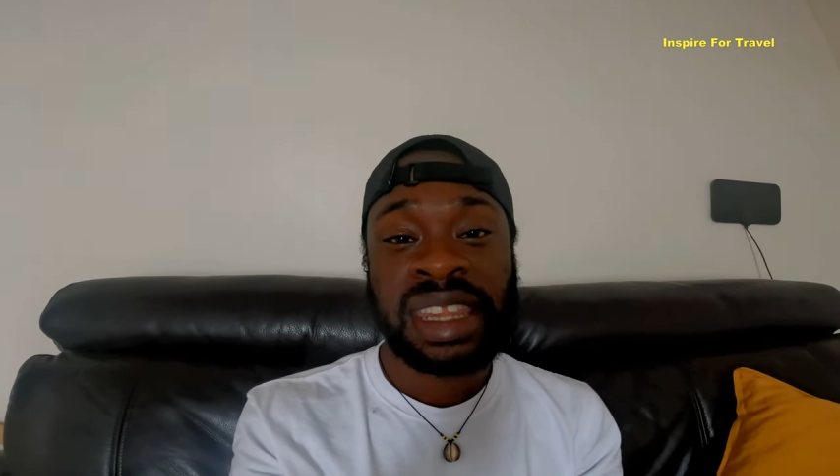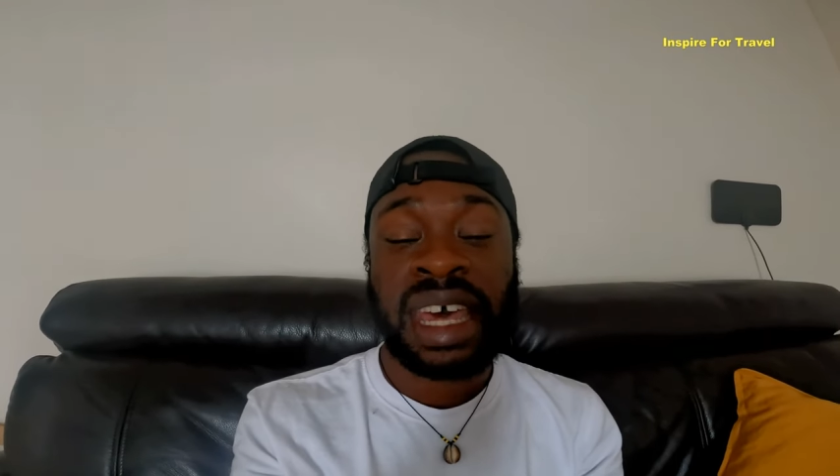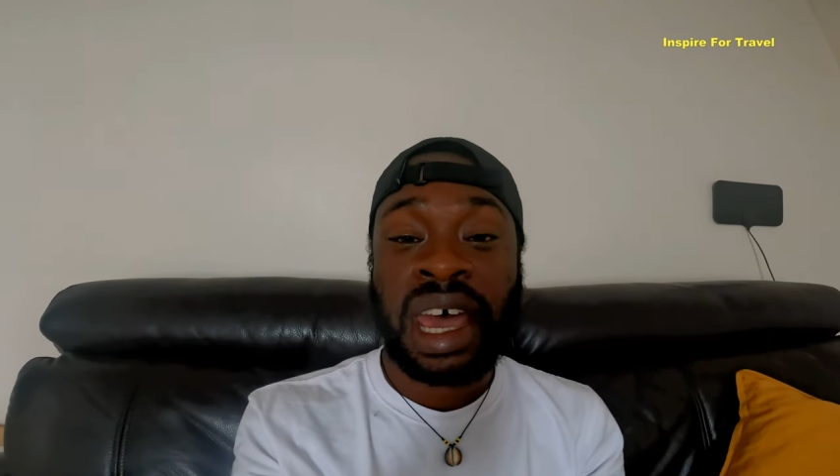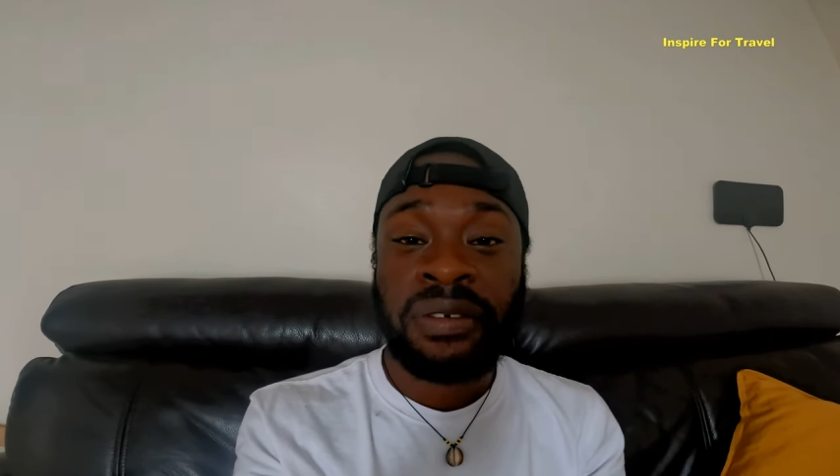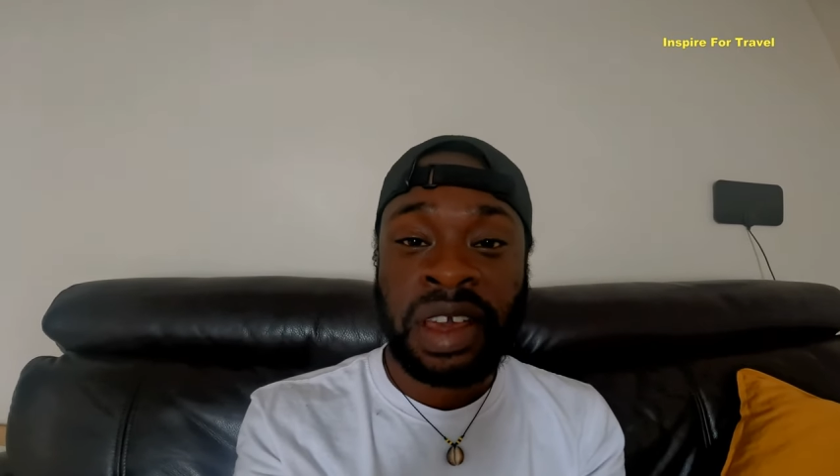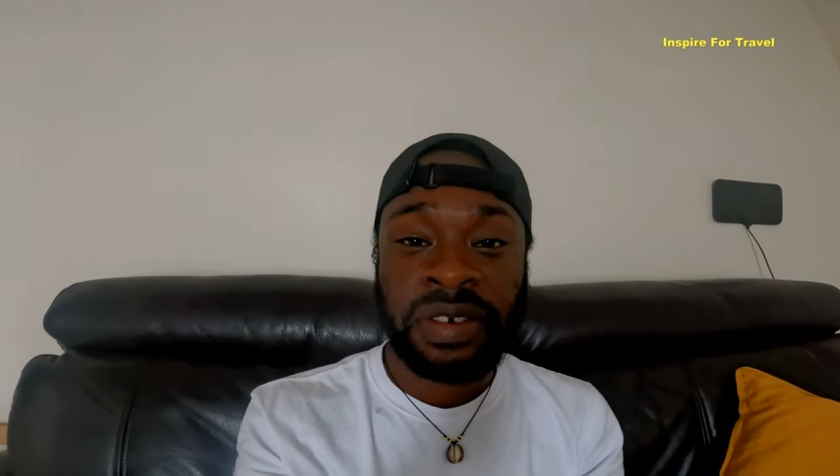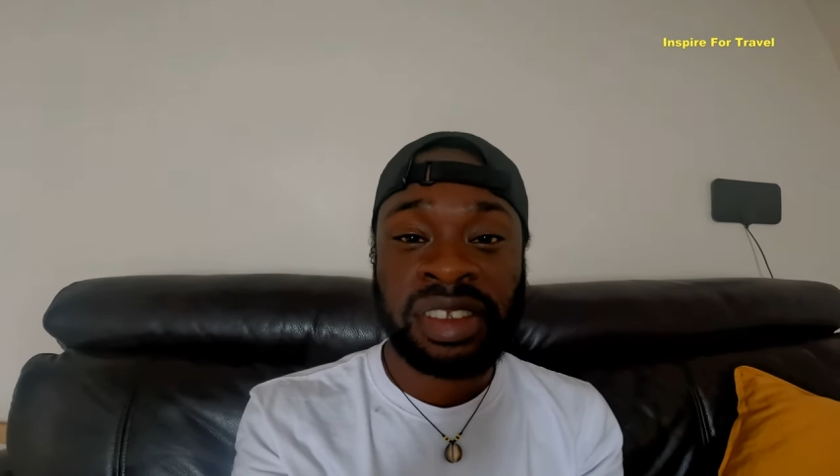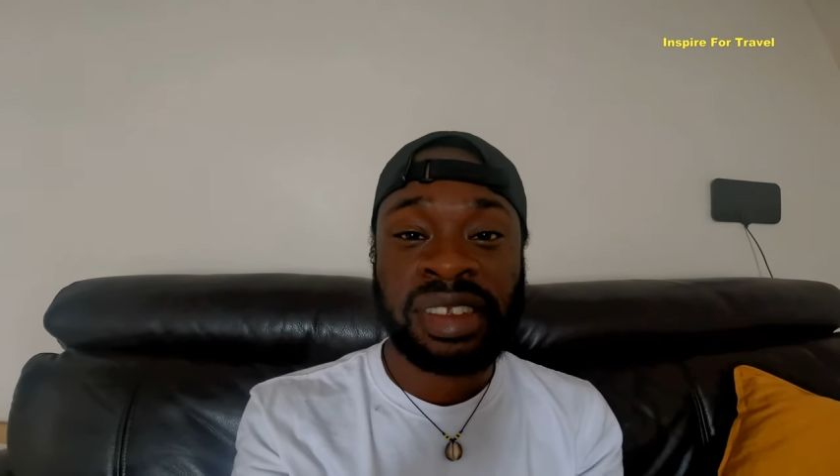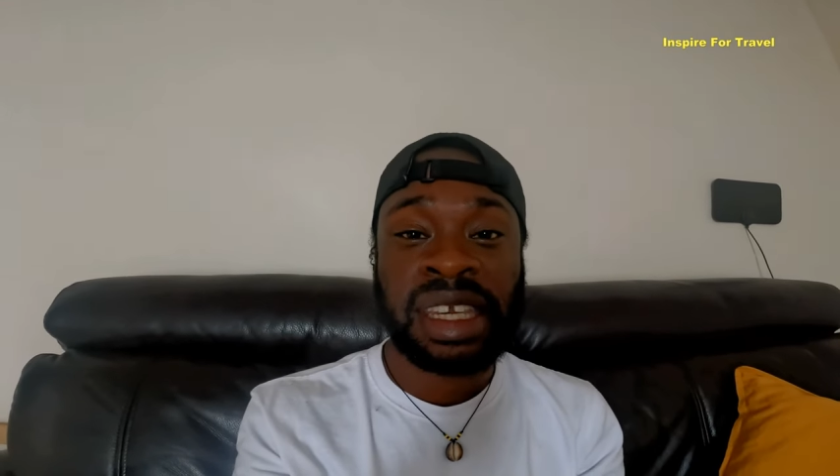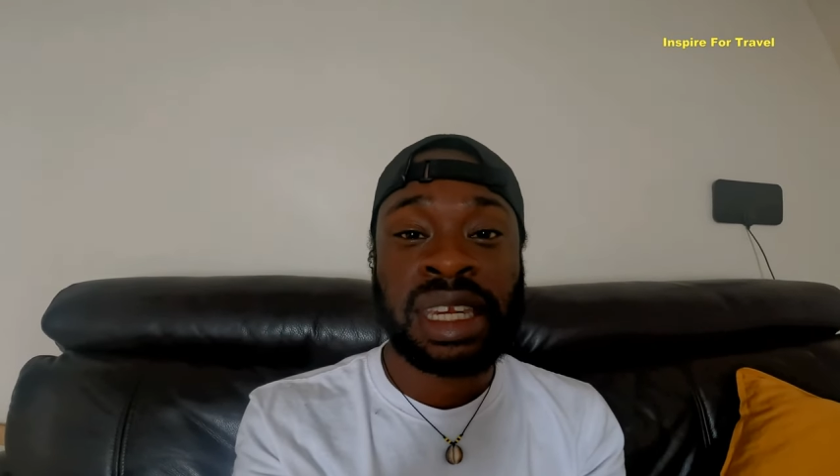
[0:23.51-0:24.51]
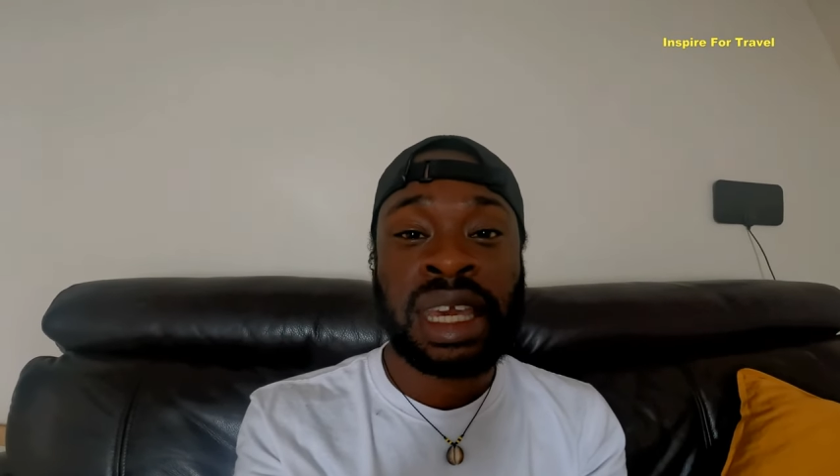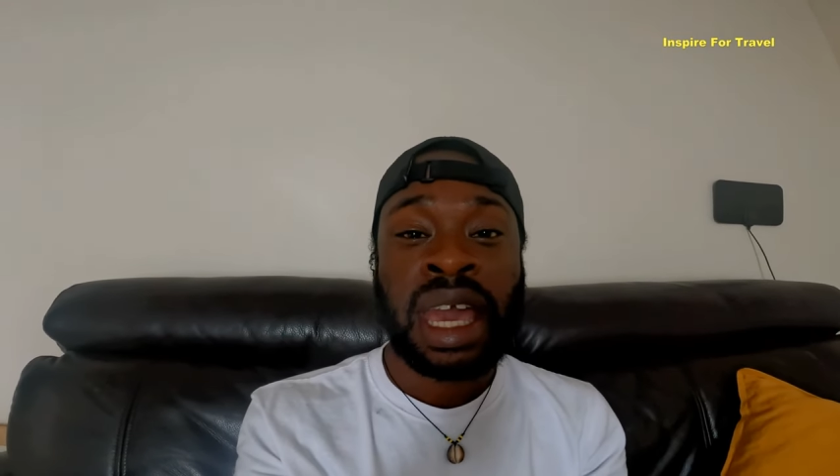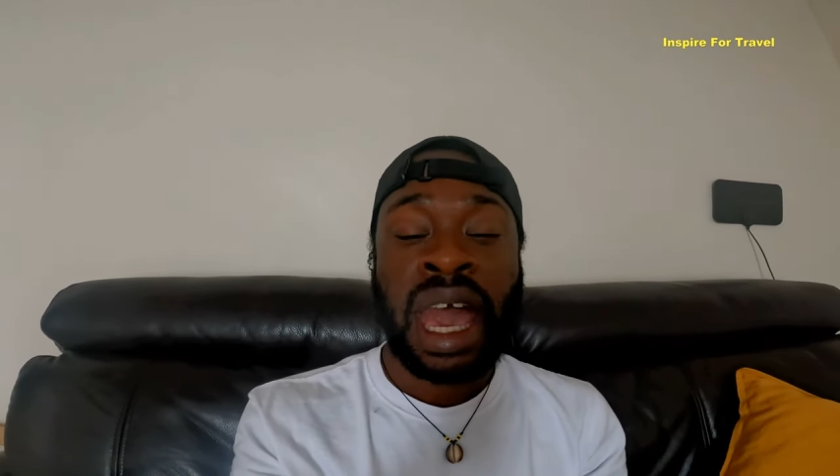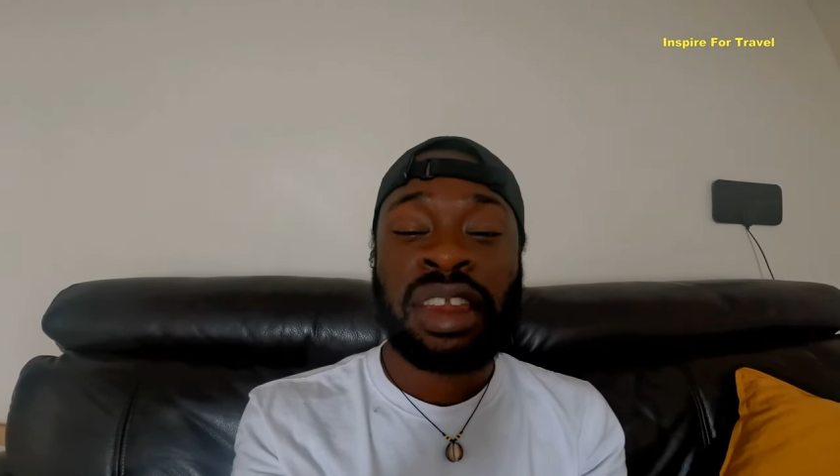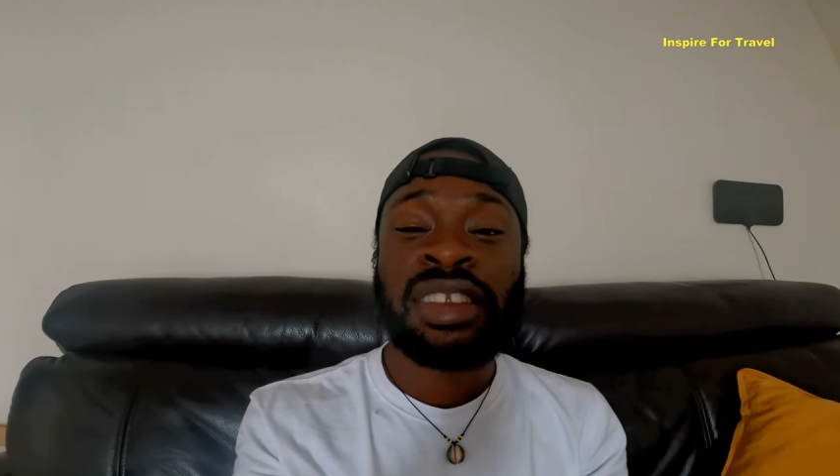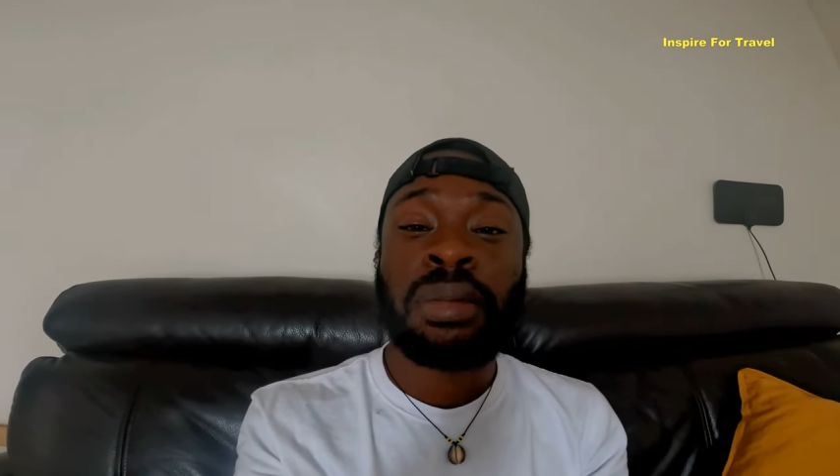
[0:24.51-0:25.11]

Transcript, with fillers: that I've ever seen and